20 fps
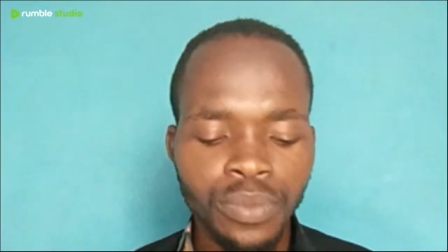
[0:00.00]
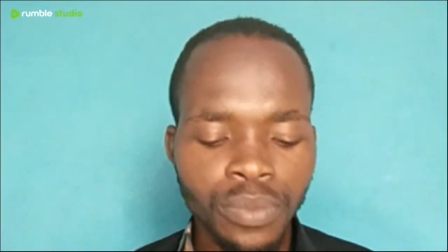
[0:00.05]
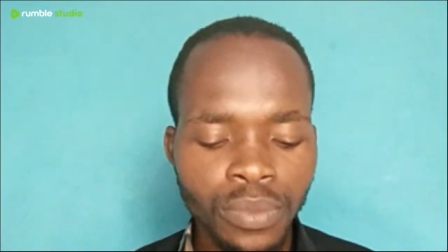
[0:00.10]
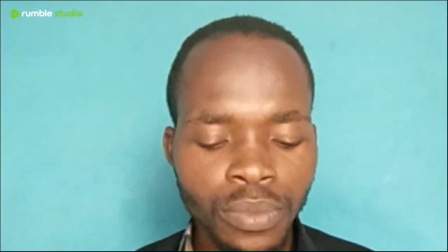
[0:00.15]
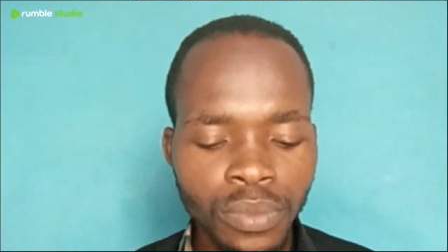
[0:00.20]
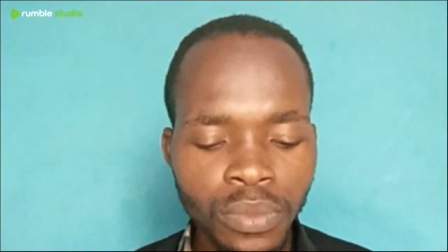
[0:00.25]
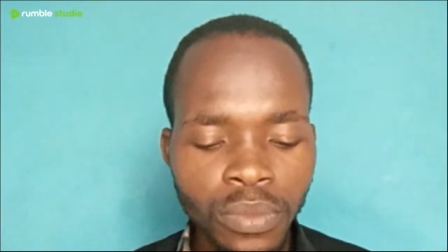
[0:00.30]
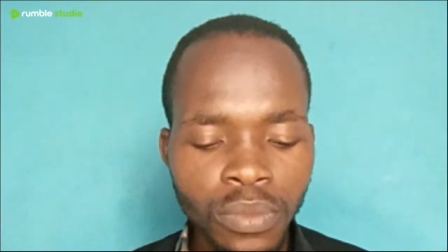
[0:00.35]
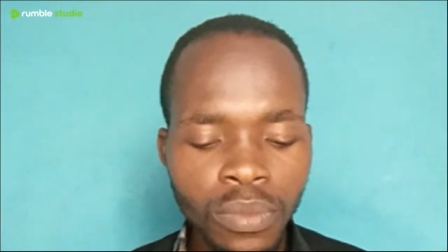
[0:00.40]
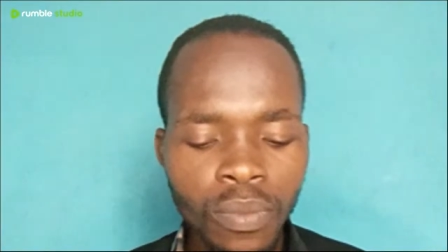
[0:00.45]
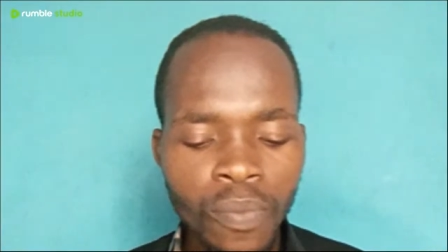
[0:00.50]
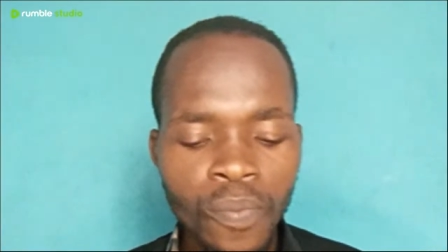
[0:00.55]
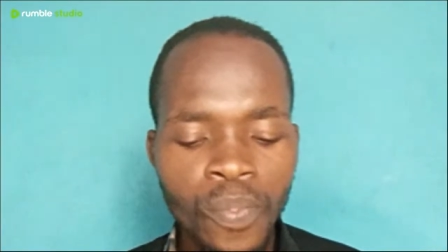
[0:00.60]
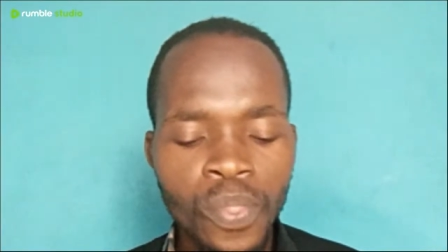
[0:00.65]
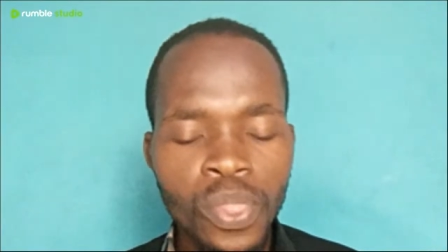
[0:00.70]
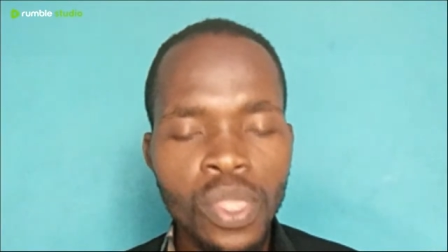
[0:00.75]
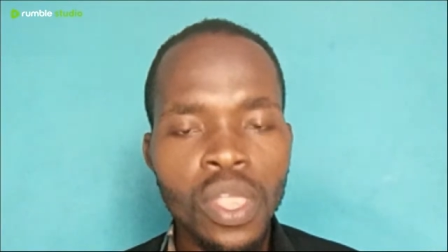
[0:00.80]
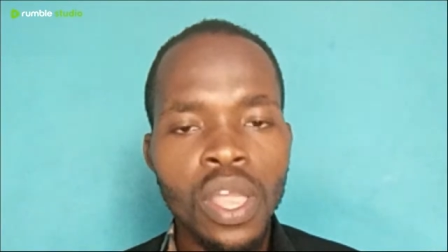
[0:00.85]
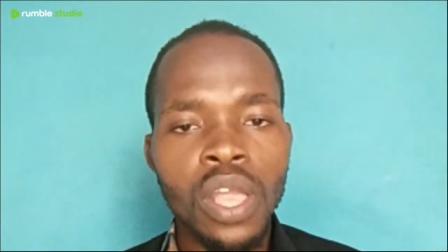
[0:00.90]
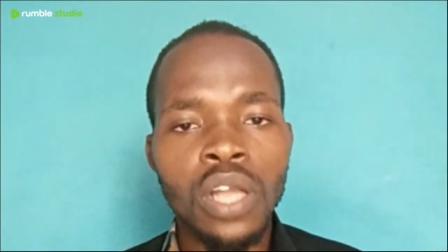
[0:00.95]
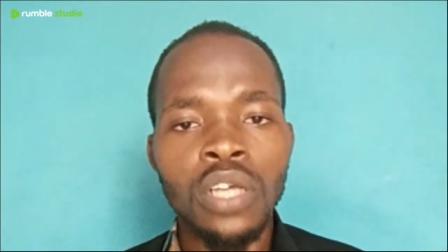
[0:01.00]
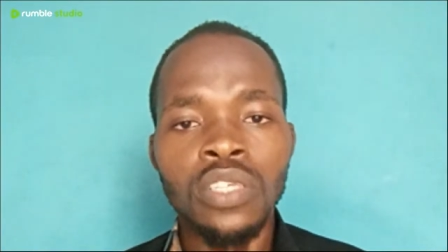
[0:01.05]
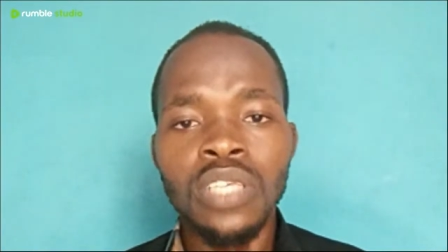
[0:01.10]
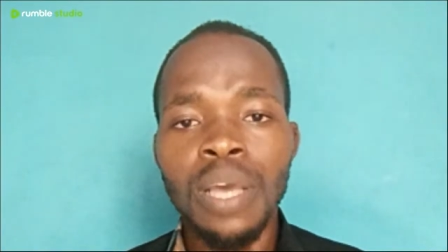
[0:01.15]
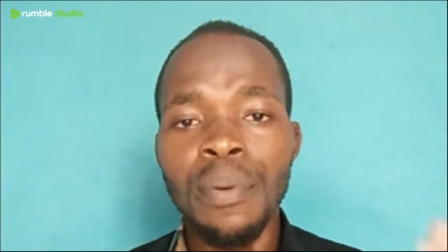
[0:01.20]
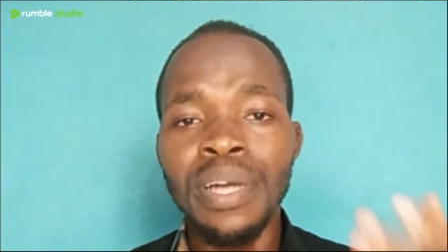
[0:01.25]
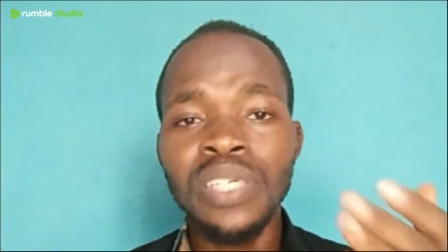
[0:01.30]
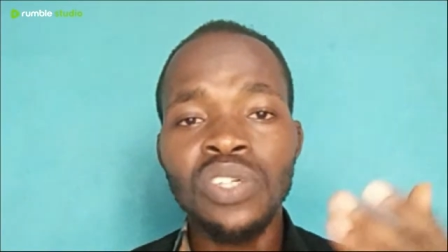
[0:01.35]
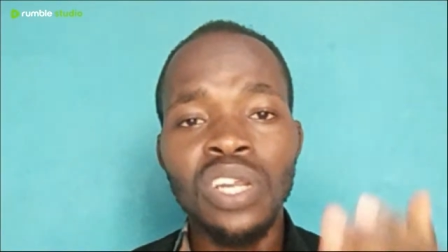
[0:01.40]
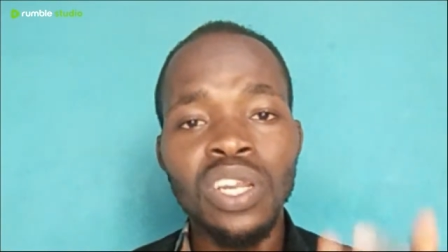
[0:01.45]

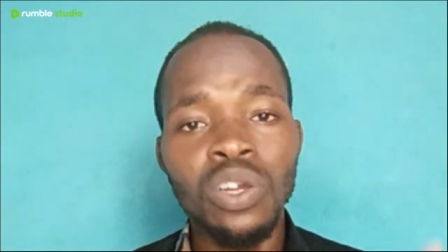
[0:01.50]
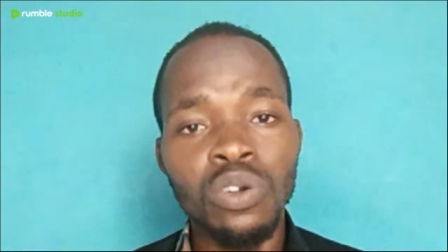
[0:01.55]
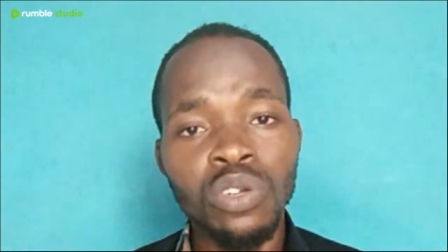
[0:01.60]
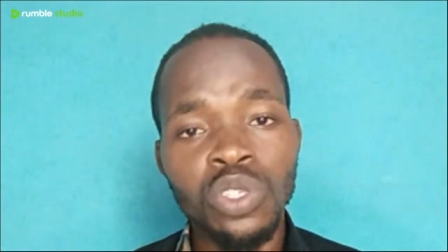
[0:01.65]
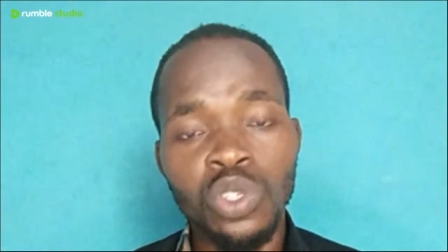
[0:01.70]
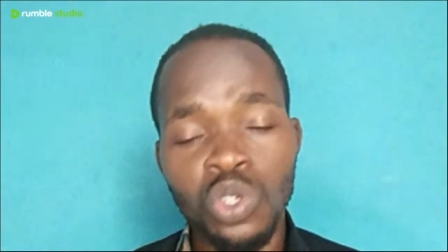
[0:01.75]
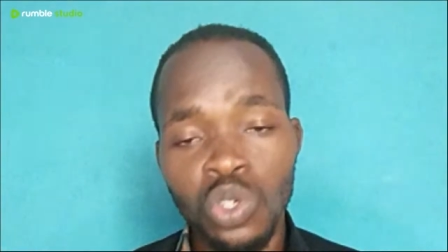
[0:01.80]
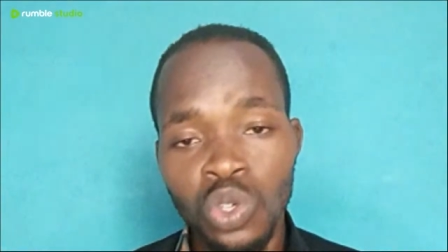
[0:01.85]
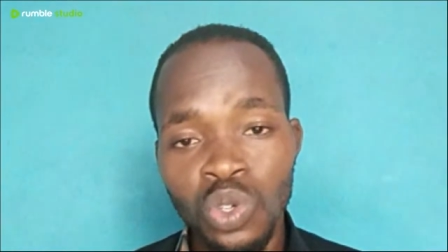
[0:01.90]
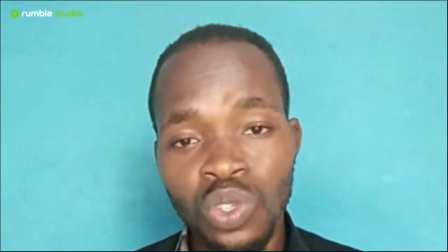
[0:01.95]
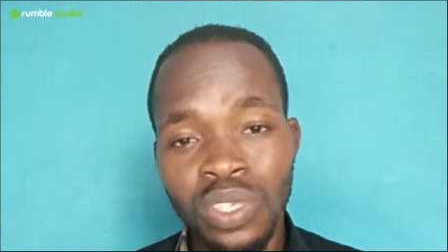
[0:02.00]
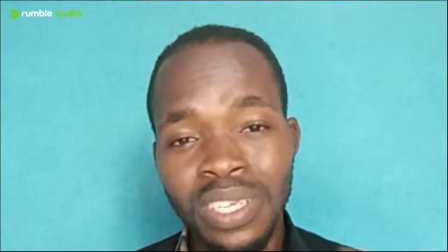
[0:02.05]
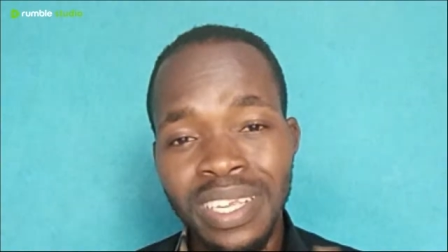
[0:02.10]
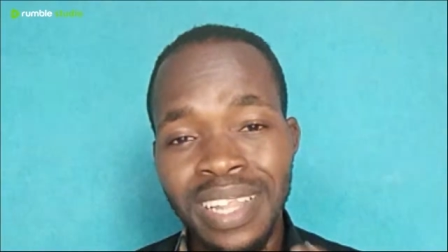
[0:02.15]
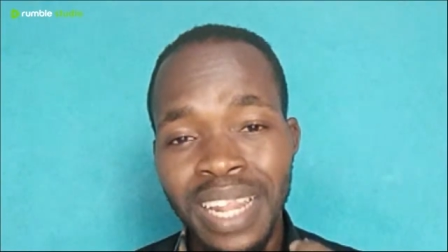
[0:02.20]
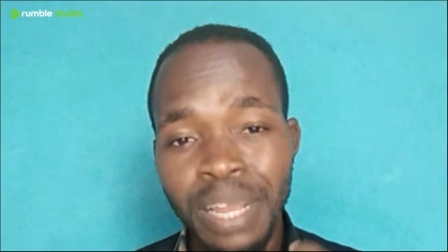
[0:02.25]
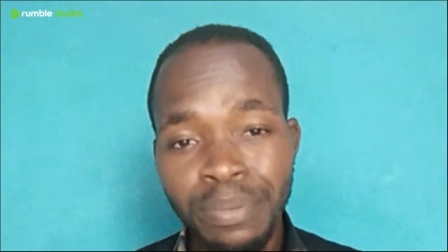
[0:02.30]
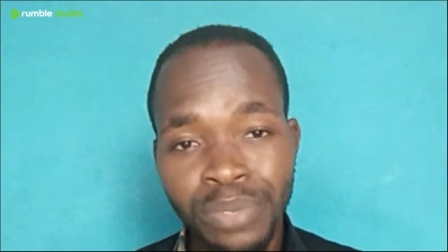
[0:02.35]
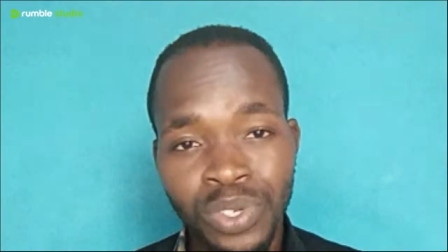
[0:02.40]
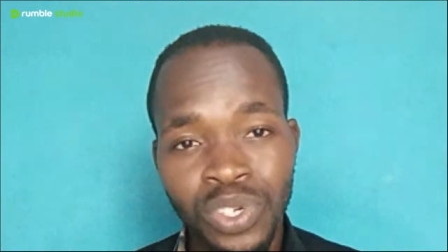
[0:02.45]
So I'm actually going to use the lip